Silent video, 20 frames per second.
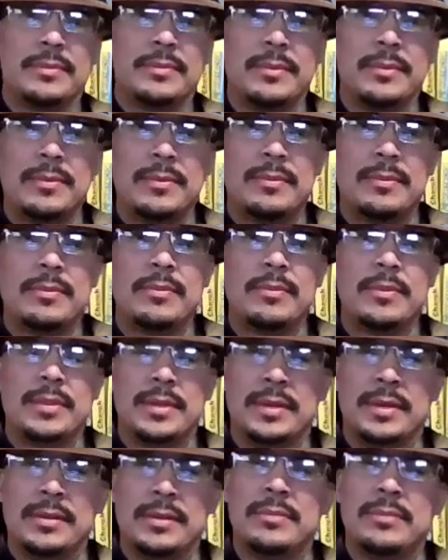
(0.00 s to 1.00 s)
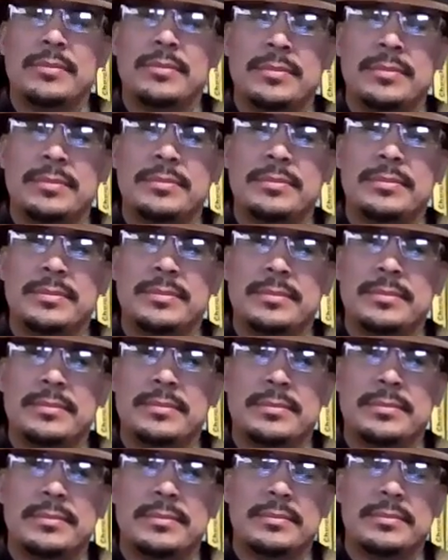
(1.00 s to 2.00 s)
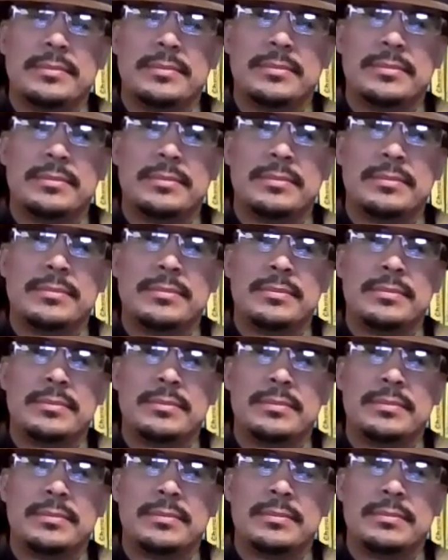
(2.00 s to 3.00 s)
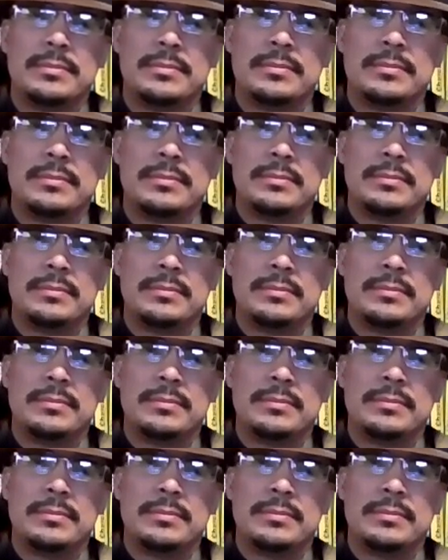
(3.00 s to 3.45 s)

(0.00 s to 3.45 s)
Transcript: This person isn't speaking.